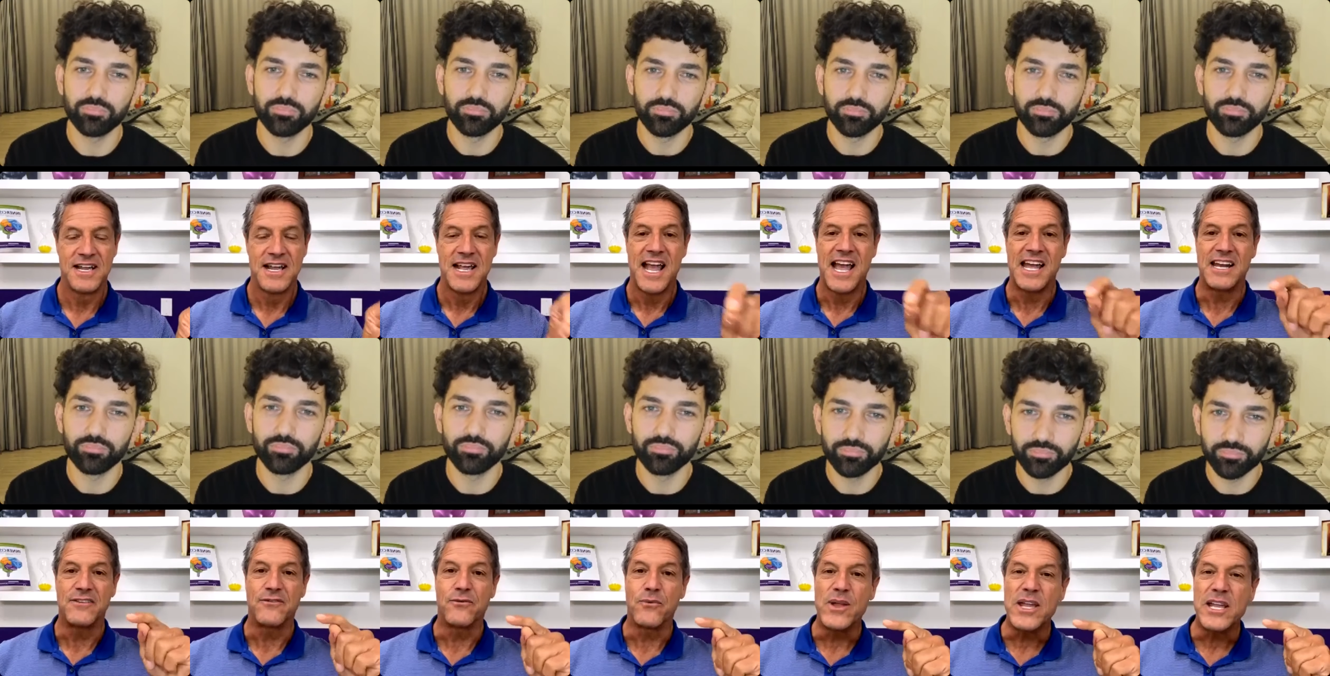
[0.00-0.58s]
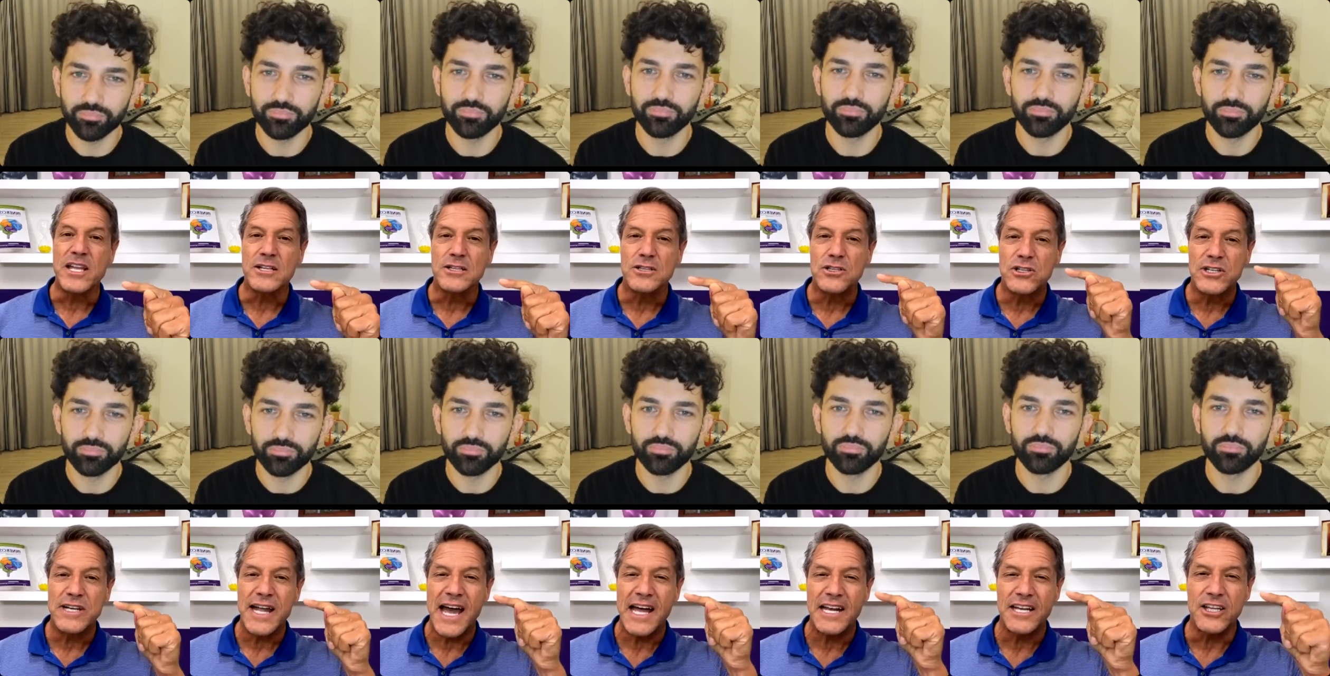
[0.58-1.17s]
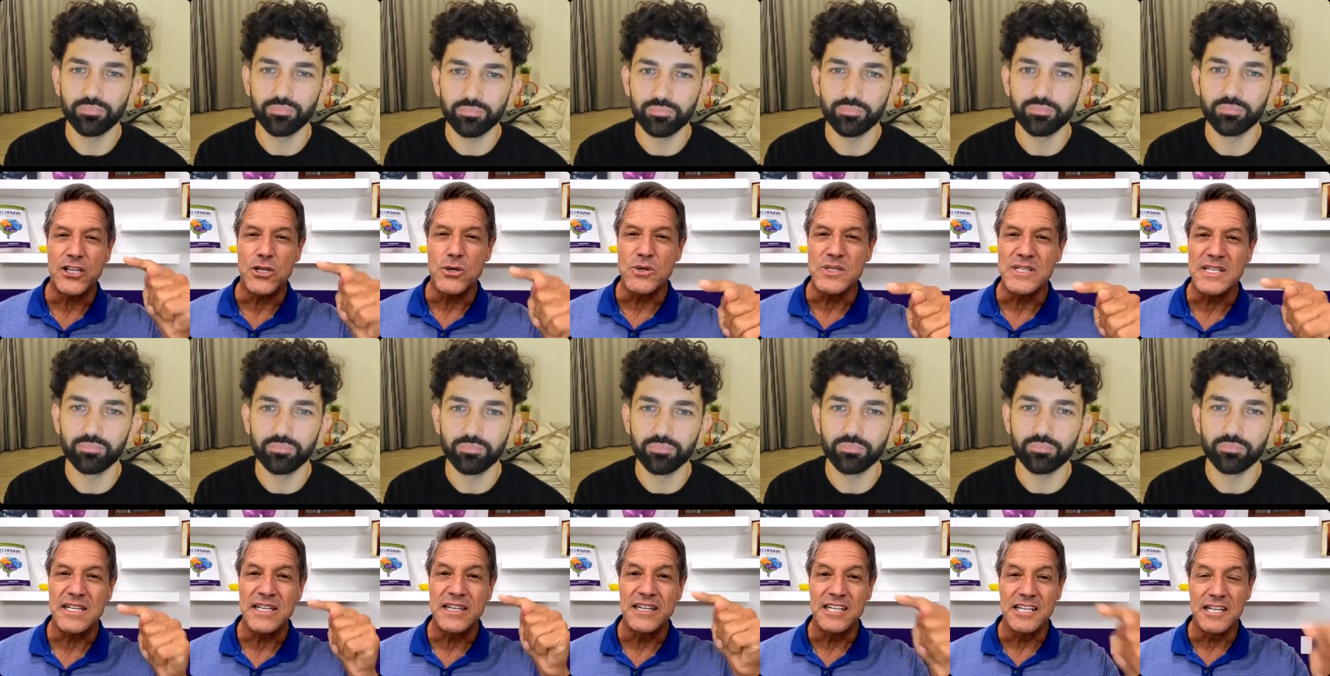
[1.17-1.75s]
Speaker 1: And if we can learn how to use
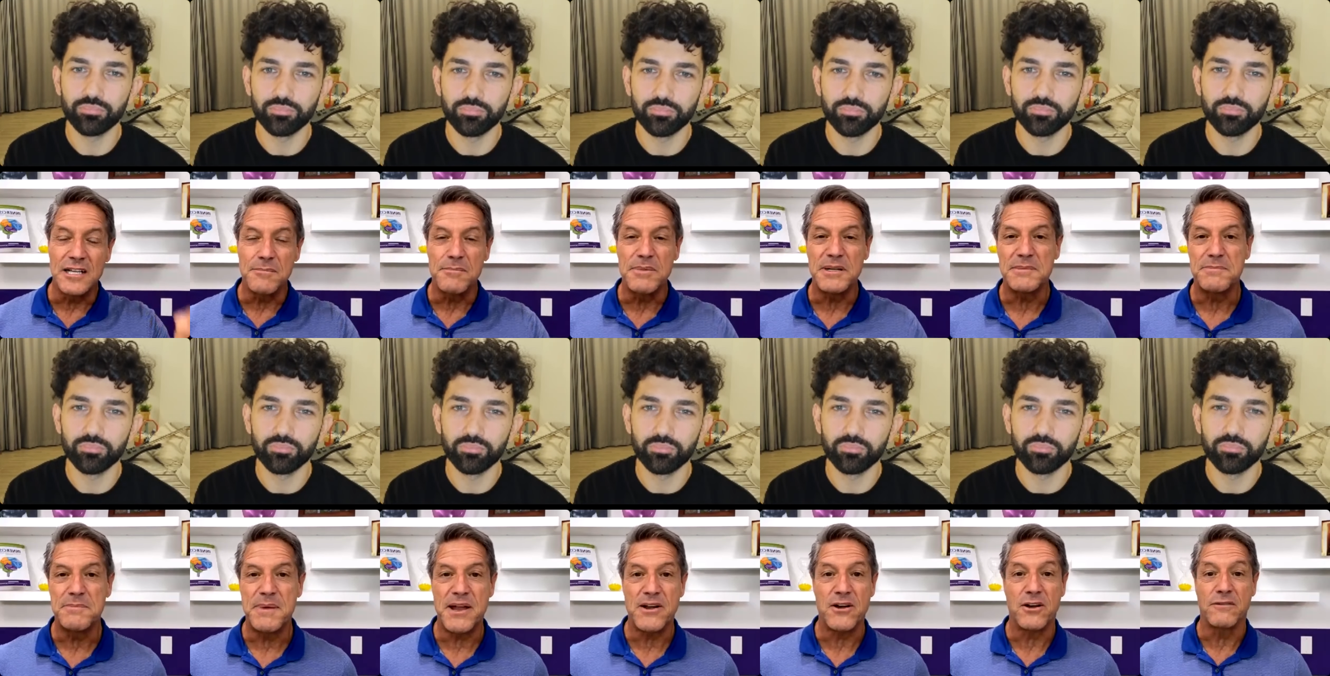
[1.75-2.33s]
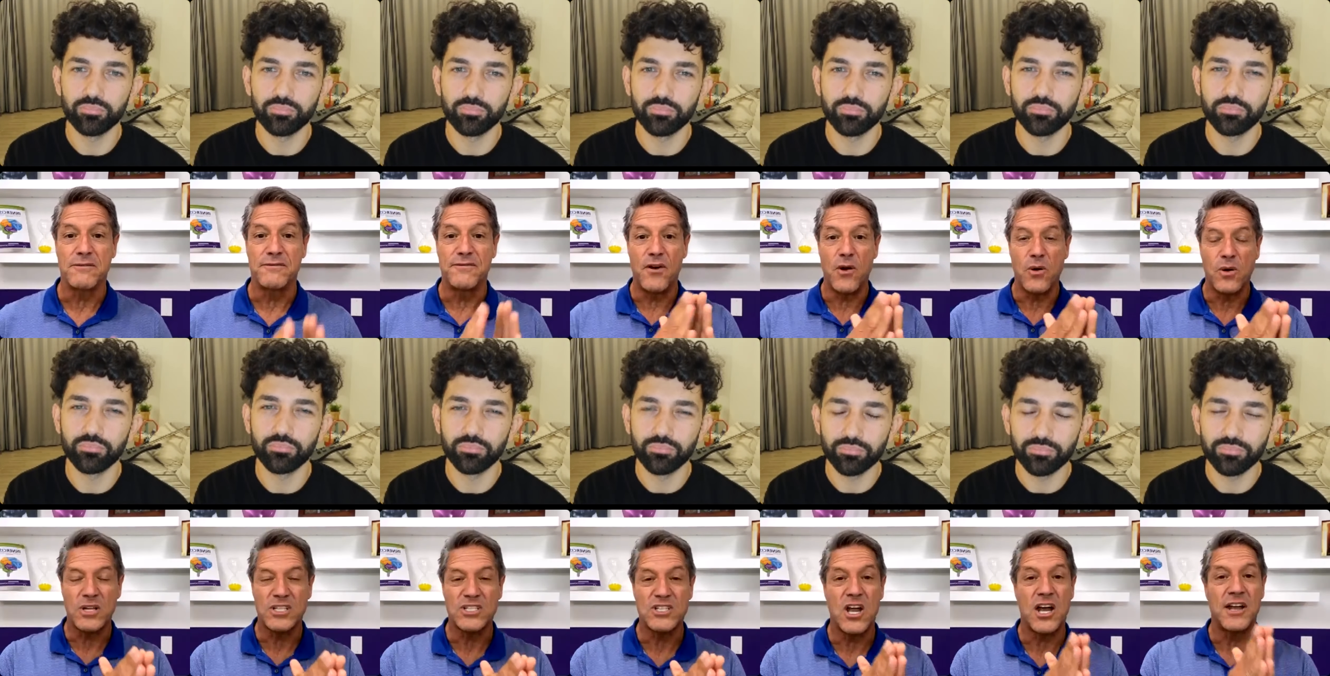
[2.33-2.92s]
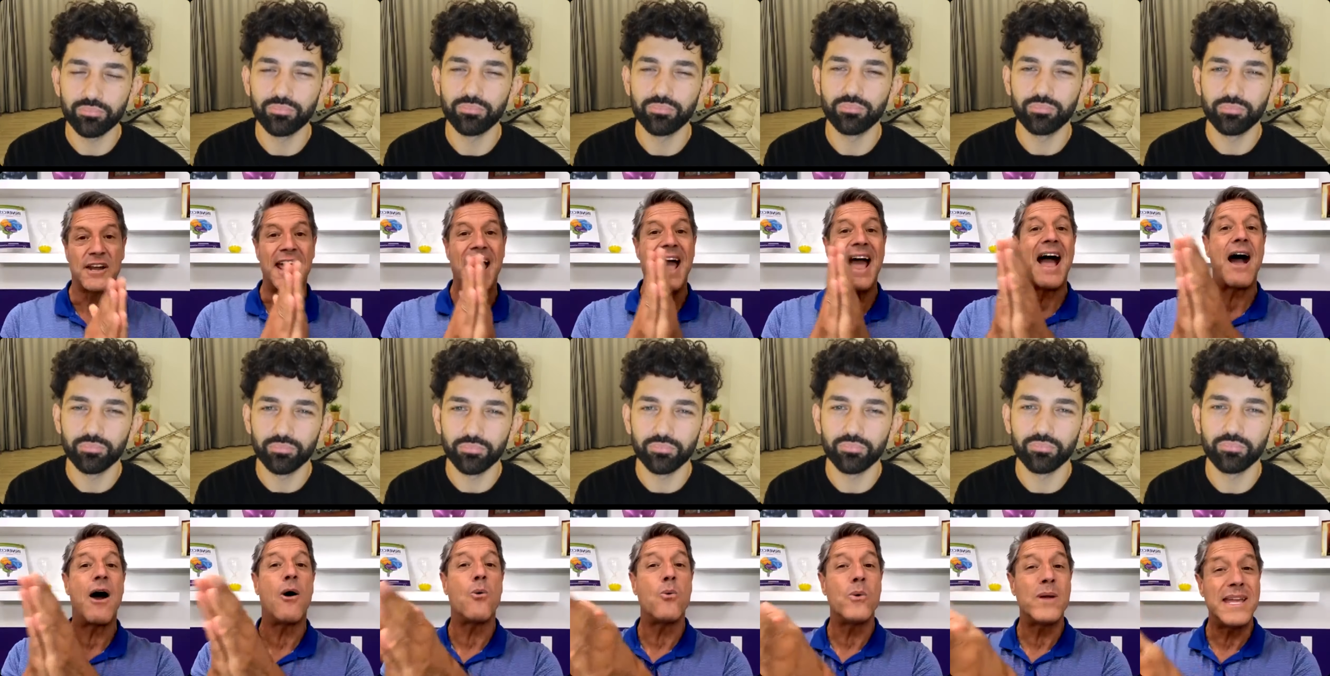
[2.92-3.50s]
it a little bit better and focus on
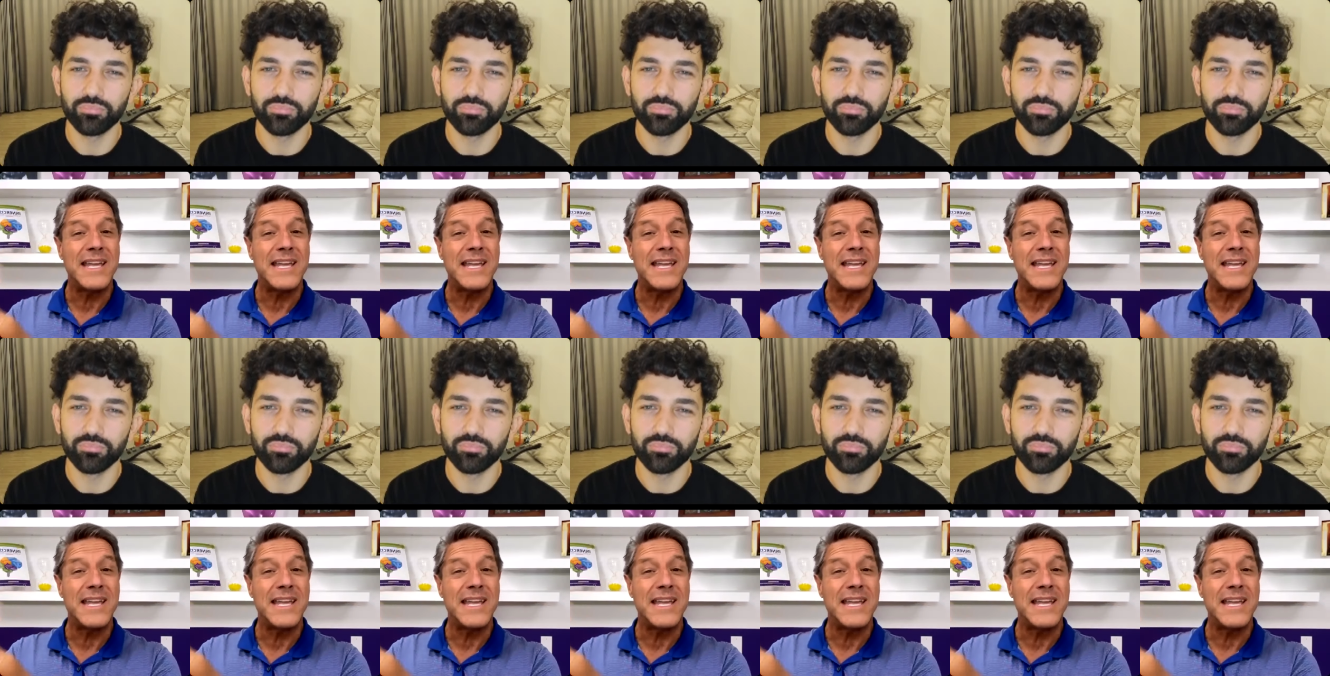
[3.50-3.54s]
how we